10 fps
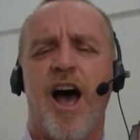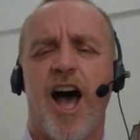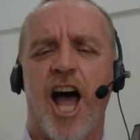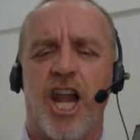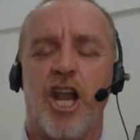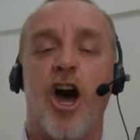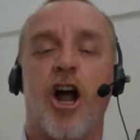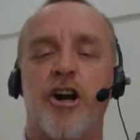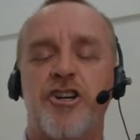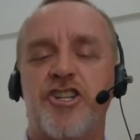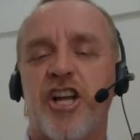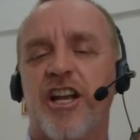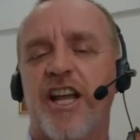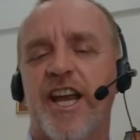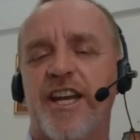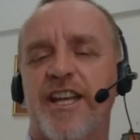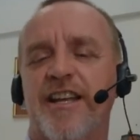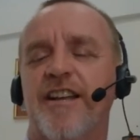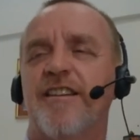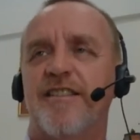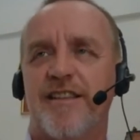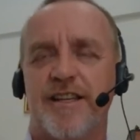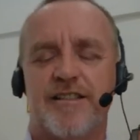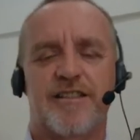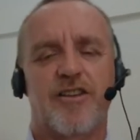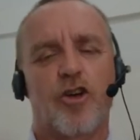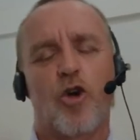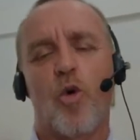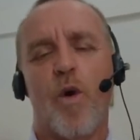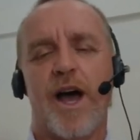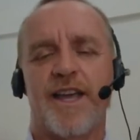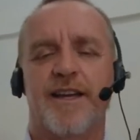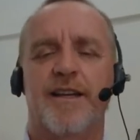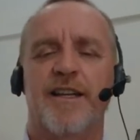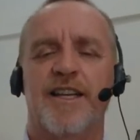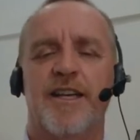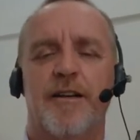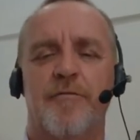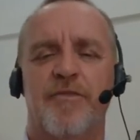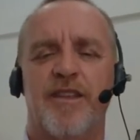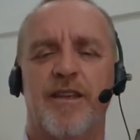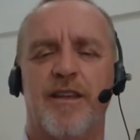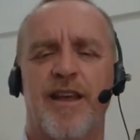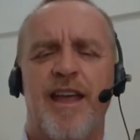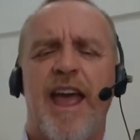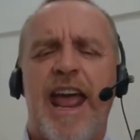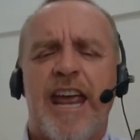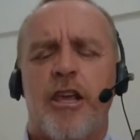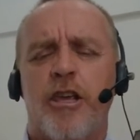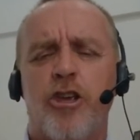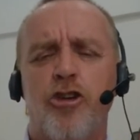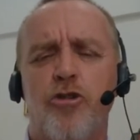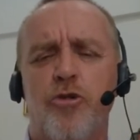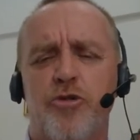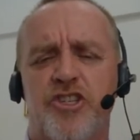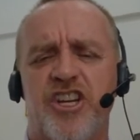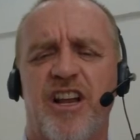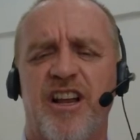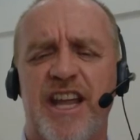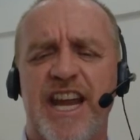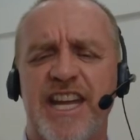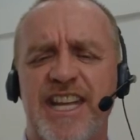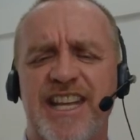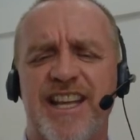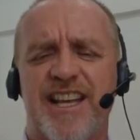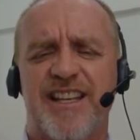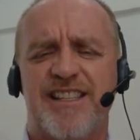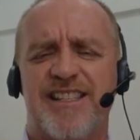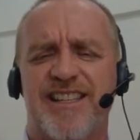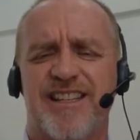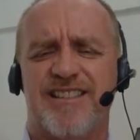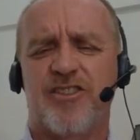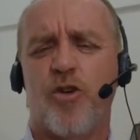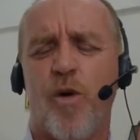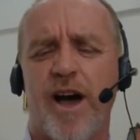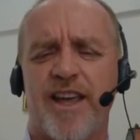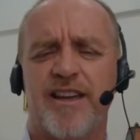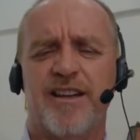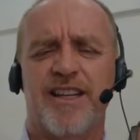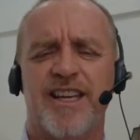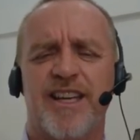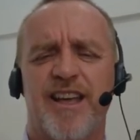A large lady sits quietly. A huge lady sits quietly.